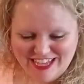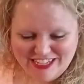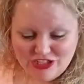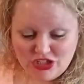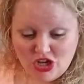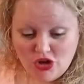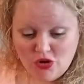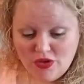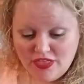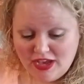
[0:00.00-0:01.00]

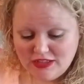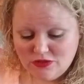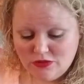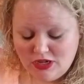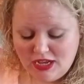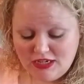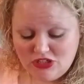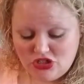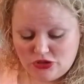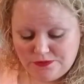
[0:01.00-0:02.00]
So that's what I
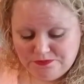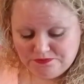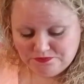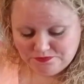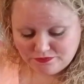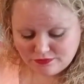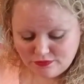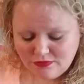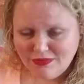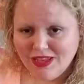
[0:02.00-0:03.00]
do.
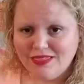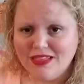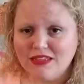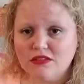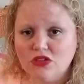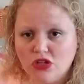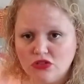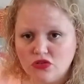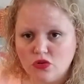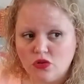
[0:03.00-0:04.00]
This yarn
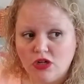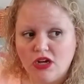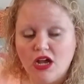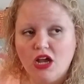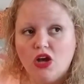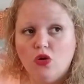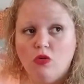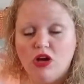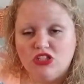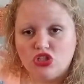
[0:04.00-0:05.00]
store
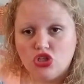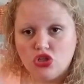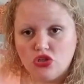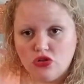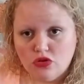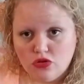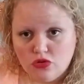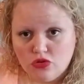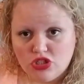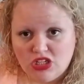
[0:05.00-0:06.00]
was
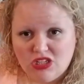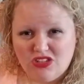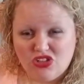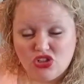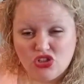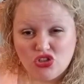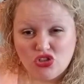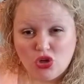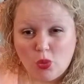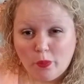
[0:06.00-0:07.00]
huge in
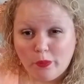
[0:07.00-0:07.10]
Schoppel,